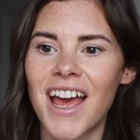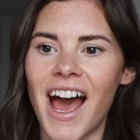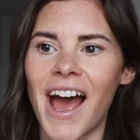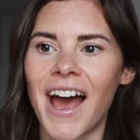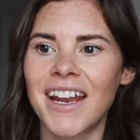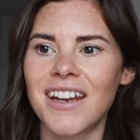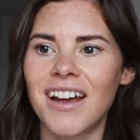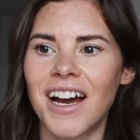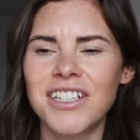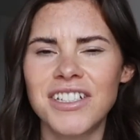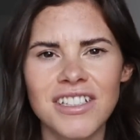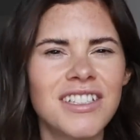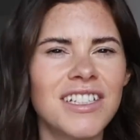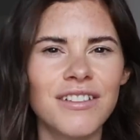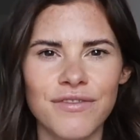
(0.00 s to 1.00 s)
And I
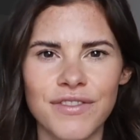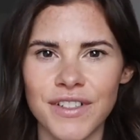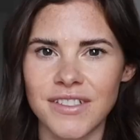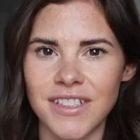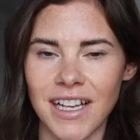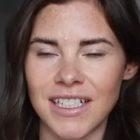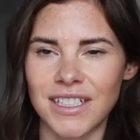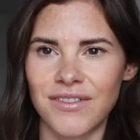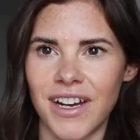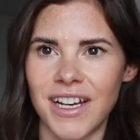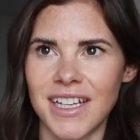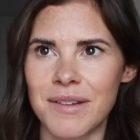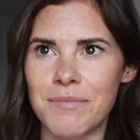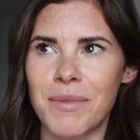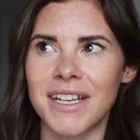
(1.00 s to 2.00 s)
just didn't feel
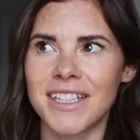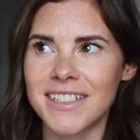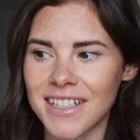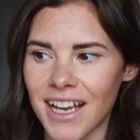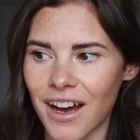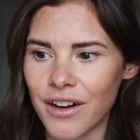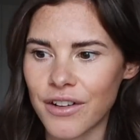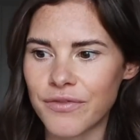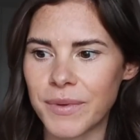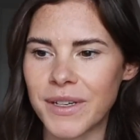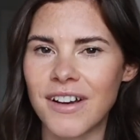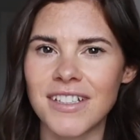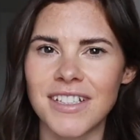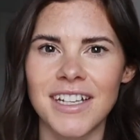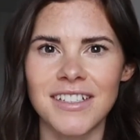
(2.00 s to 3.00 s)
satisfied in myself
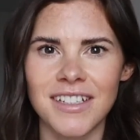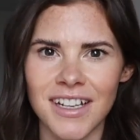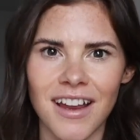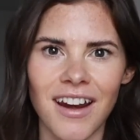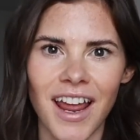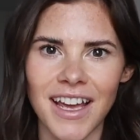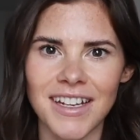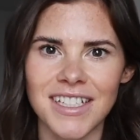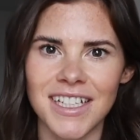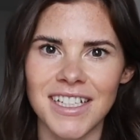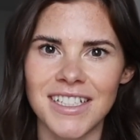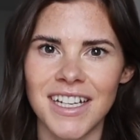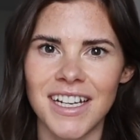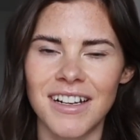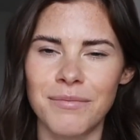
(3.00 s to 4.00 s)
because I'd
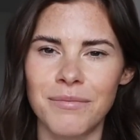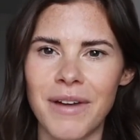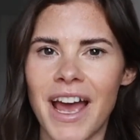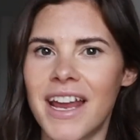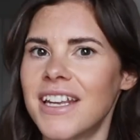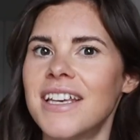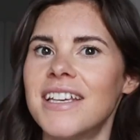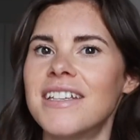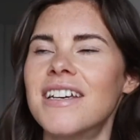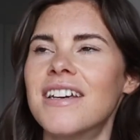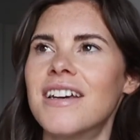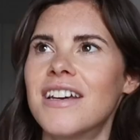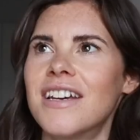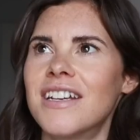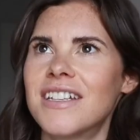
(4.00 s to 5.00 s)
neglected any
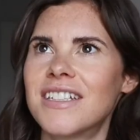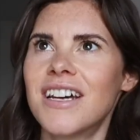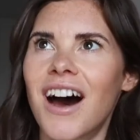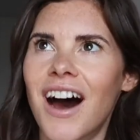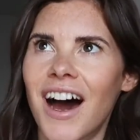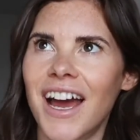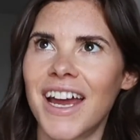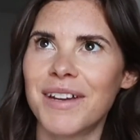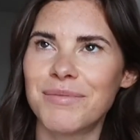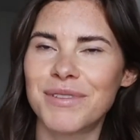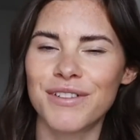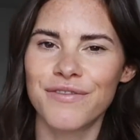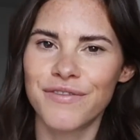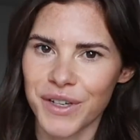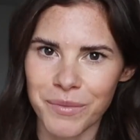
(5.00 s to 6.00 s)
time
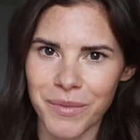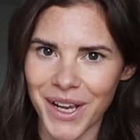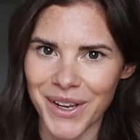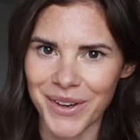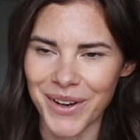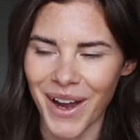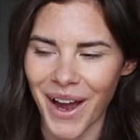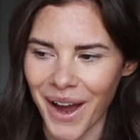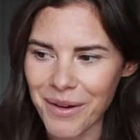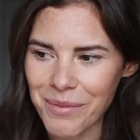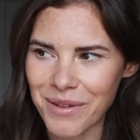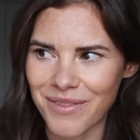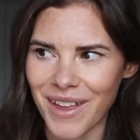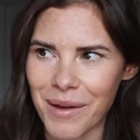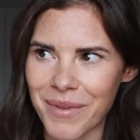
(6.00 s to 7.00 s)
to fill my own
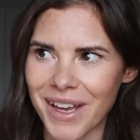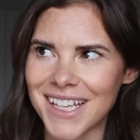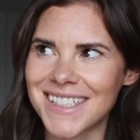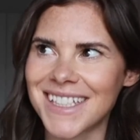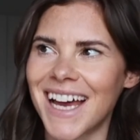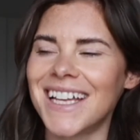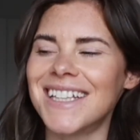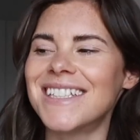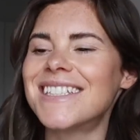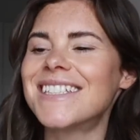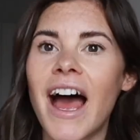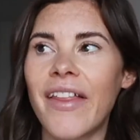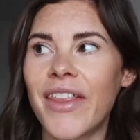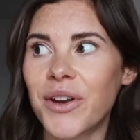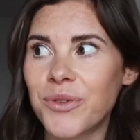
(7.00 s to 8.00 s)
cup, if that makes sense.
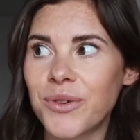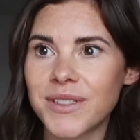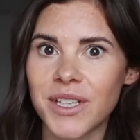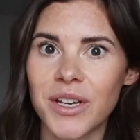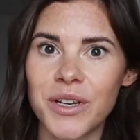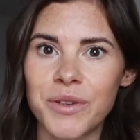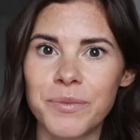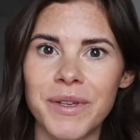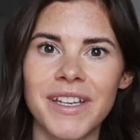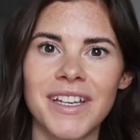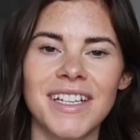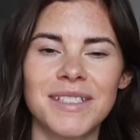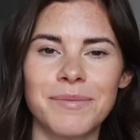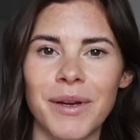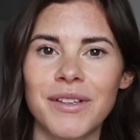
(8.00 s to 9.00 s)
And then also being
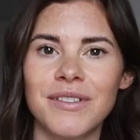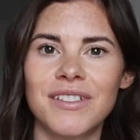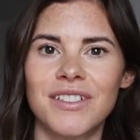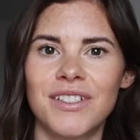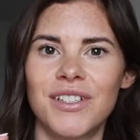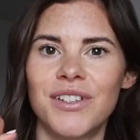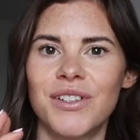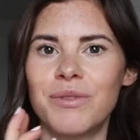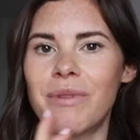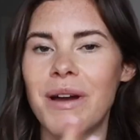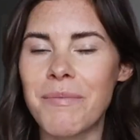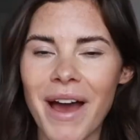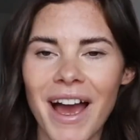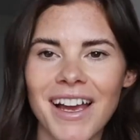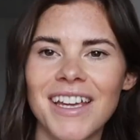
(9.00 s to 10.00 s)
exposed to my
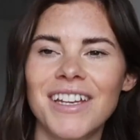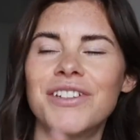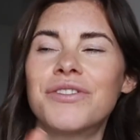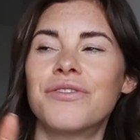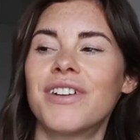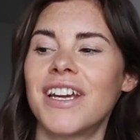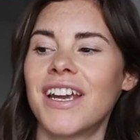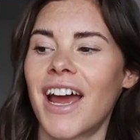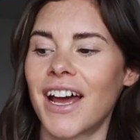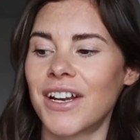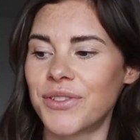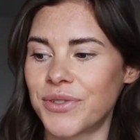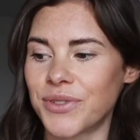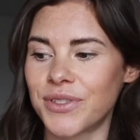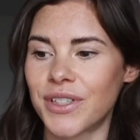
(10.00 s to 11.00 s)
back injury, and
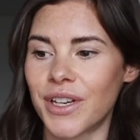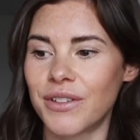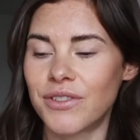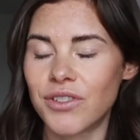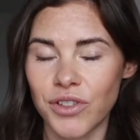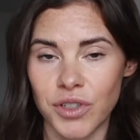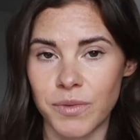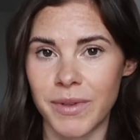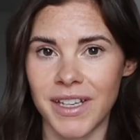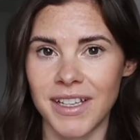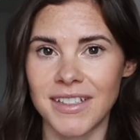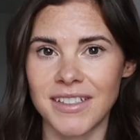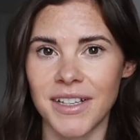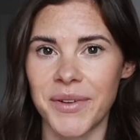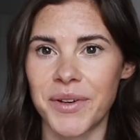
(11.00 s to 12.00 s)
also Josh
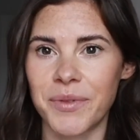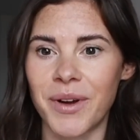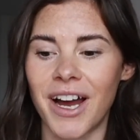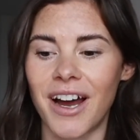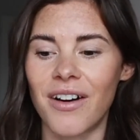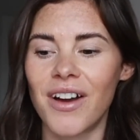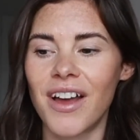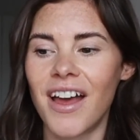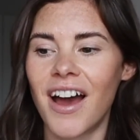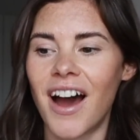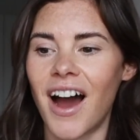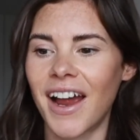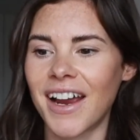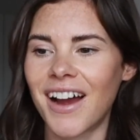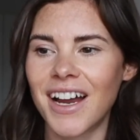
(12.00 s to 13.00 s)
being so unwell,
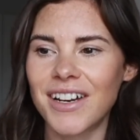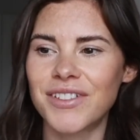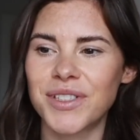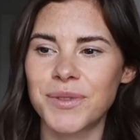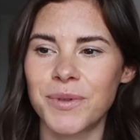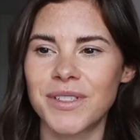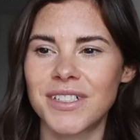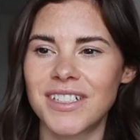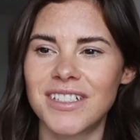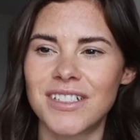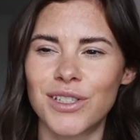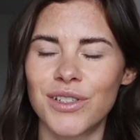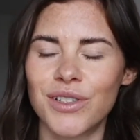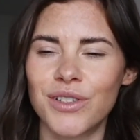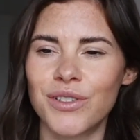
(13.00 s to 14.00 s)
I kind of just wanted
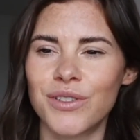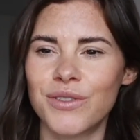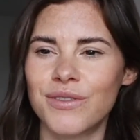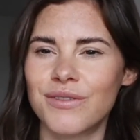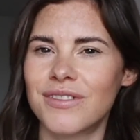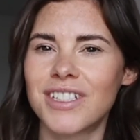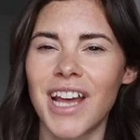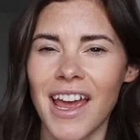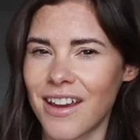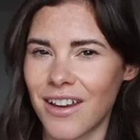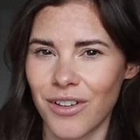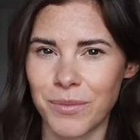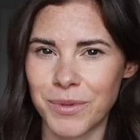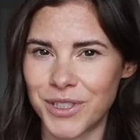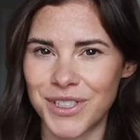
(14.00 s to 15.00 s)
to take
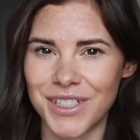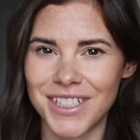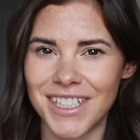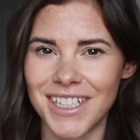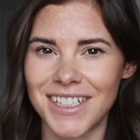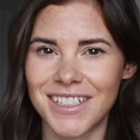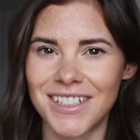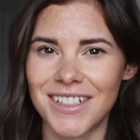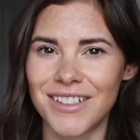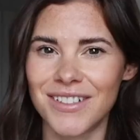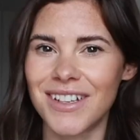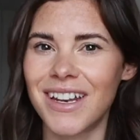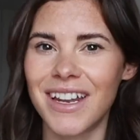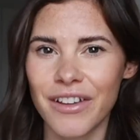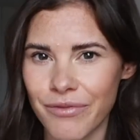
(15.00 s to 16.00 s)
an opportunity to
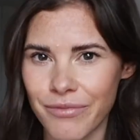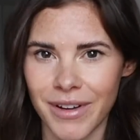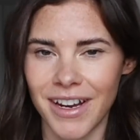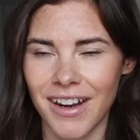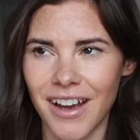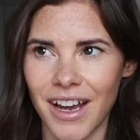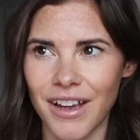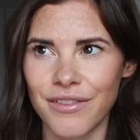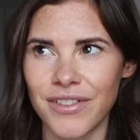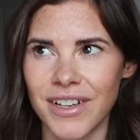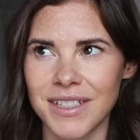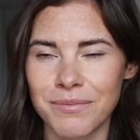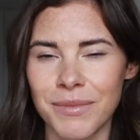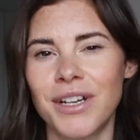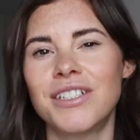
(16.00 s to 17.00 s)
live my life
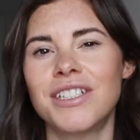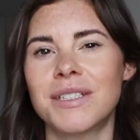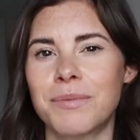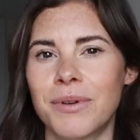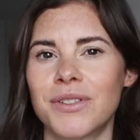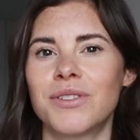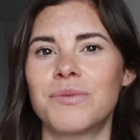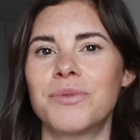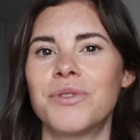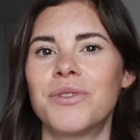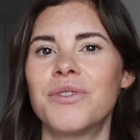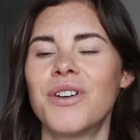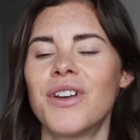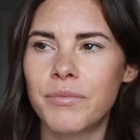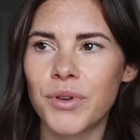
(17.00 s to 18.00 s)
as much as
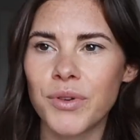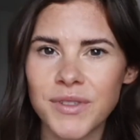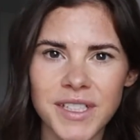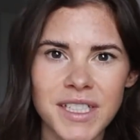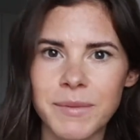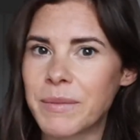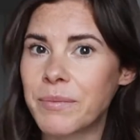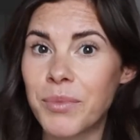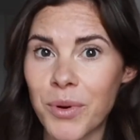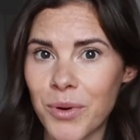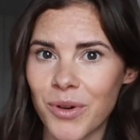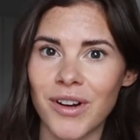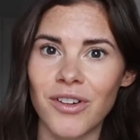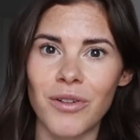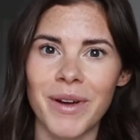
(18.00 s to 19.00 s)
possible, but also to be
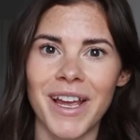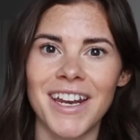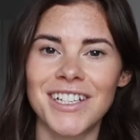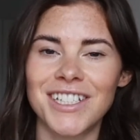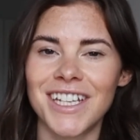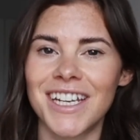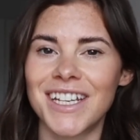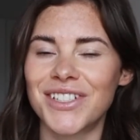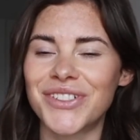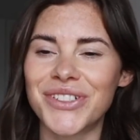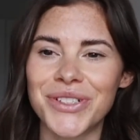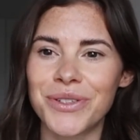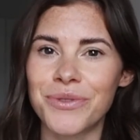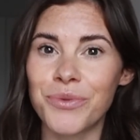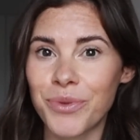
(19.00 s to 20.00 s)
pouring all my energy
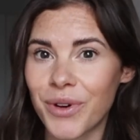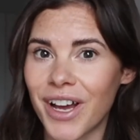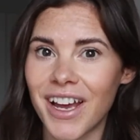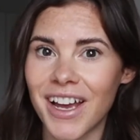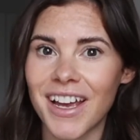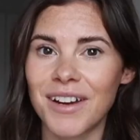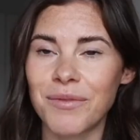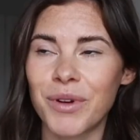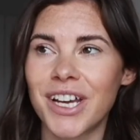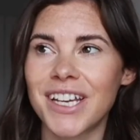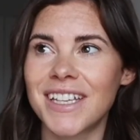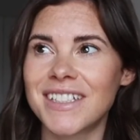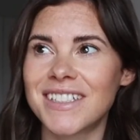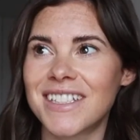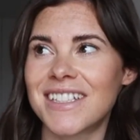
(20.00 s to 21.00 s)
into work and
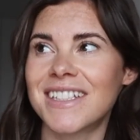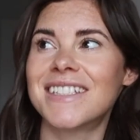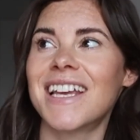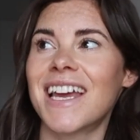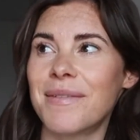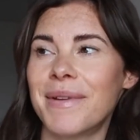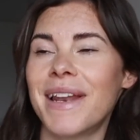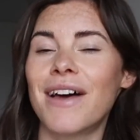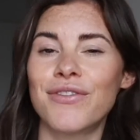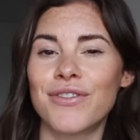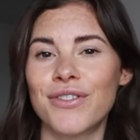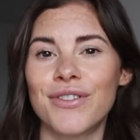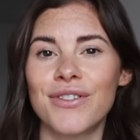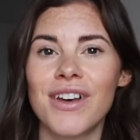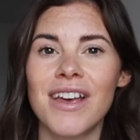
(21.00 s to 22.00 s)
working to the same
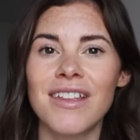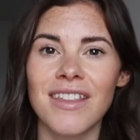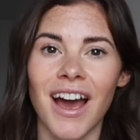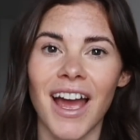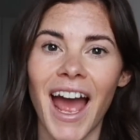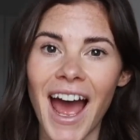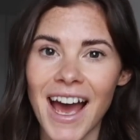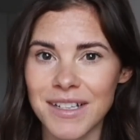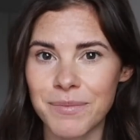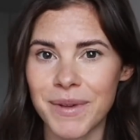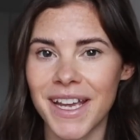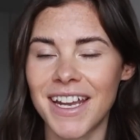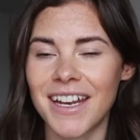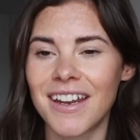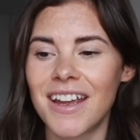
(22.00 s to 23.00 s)
level that I had
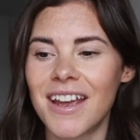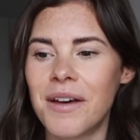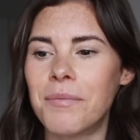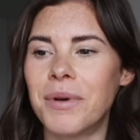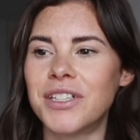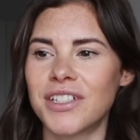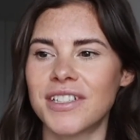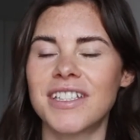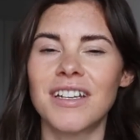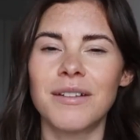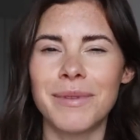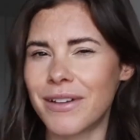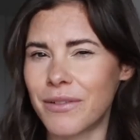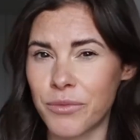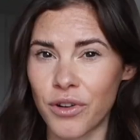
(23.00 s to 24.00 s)
been, but just in a
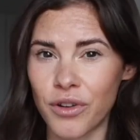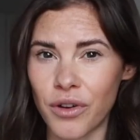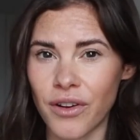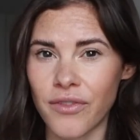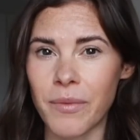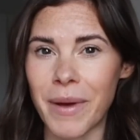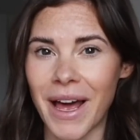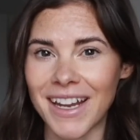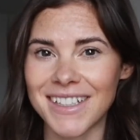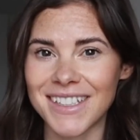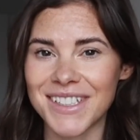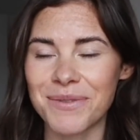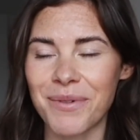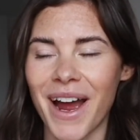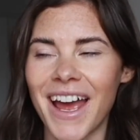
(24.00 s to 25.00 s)
bit more of a
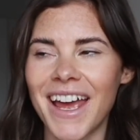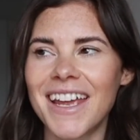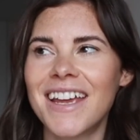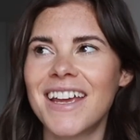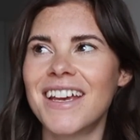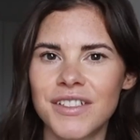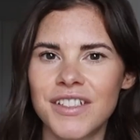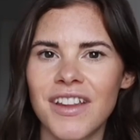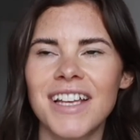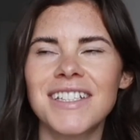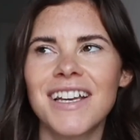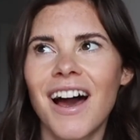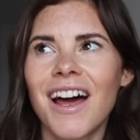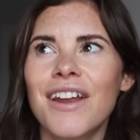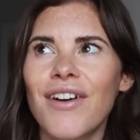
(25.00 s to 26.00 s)
balanced way. So that's
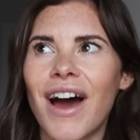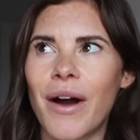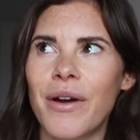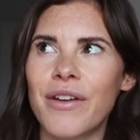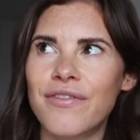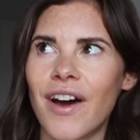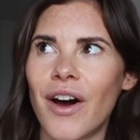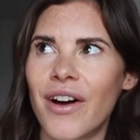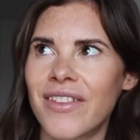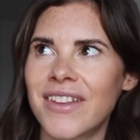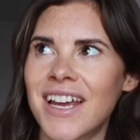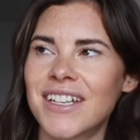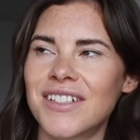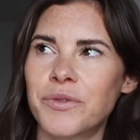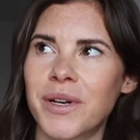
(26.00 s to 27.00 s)
kind of how I felt at the
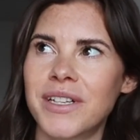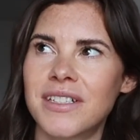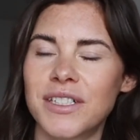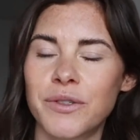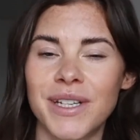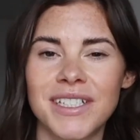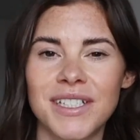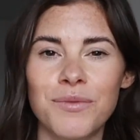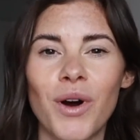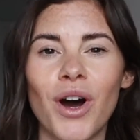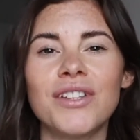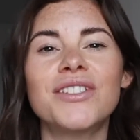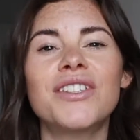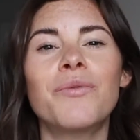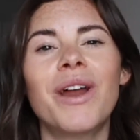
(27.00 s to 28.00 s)
end of
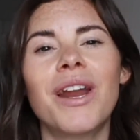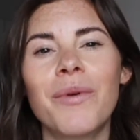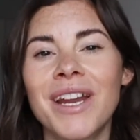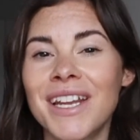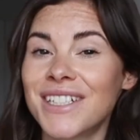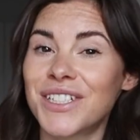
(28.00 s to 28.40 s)
2021. So when I went into